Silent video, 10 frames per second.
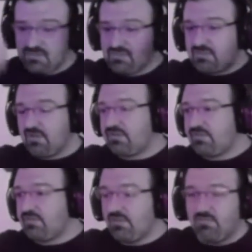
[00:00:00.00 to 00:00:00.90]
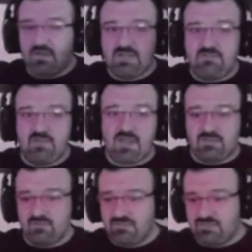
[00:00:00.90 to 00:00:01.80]
You just call yourself the money
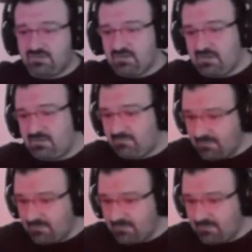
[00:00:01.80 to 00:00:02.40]
vacuum stream.